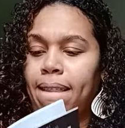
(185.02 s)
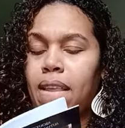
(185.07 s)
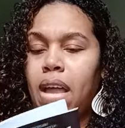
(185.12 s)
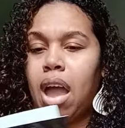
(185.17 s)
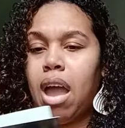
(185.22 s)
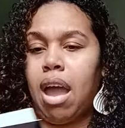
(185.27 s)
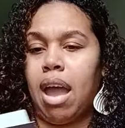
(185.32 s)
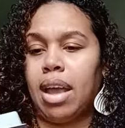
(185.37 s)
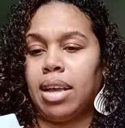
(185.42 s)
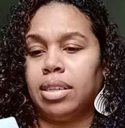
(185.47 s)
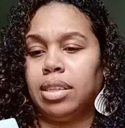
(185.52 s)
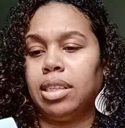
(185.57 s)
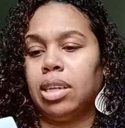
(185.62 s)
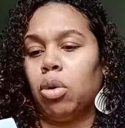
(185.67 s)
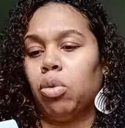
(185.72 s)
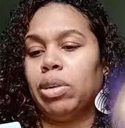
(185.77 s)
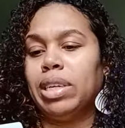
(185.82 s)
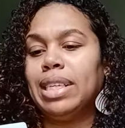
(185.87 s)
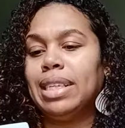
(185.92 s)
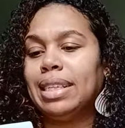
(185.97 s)
All right.
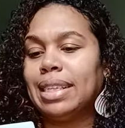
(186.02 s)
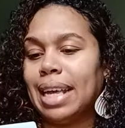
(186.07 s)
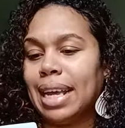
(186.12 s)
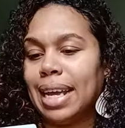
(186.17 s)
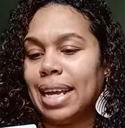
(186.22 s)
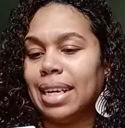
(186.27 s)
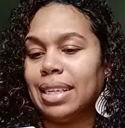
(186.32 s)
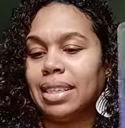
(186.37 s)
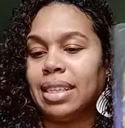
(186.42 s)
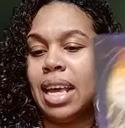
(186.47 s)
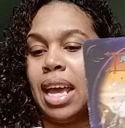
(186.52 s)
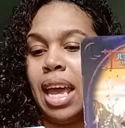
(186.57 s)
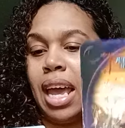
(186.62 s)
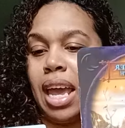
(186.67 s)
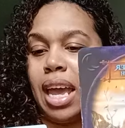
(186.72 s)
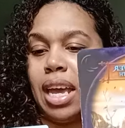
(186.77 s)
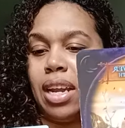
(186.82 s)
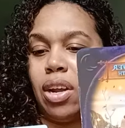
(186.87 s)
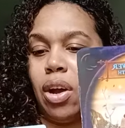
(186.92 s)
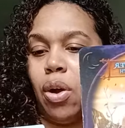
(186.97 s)
So this says,
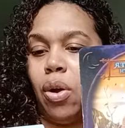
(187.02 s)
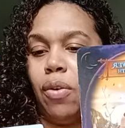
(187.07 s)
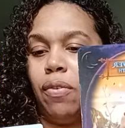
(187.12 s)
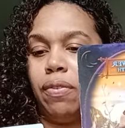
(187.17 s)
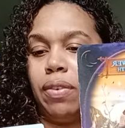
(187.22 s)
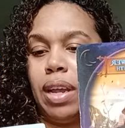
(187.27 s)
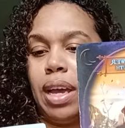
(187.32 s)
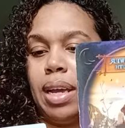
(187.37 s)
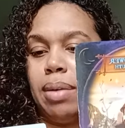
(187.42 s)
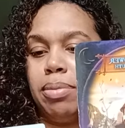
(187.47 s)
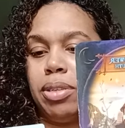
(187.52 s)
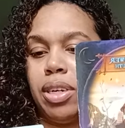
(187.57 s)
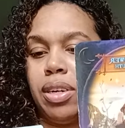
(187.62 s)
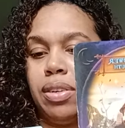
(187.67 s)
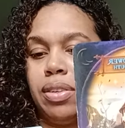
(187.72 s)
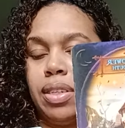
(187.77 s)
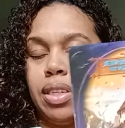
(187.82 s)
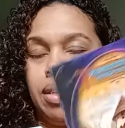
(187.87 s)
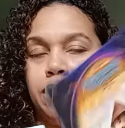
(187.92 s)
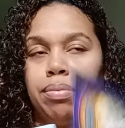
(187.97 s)
an old flame
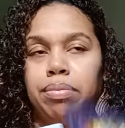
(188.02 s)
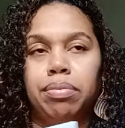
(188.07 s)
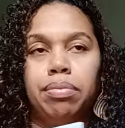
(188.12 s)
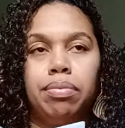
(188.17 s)
turns up.